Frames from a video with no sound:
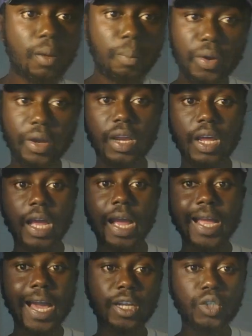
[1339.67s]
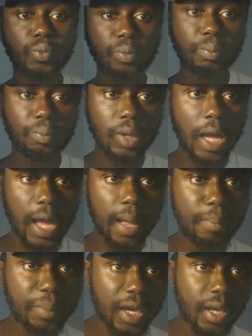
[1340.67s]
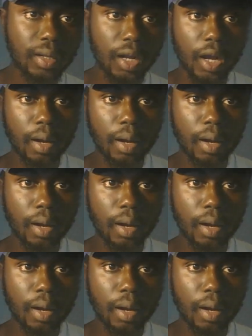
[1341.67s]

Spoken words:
But I got us beating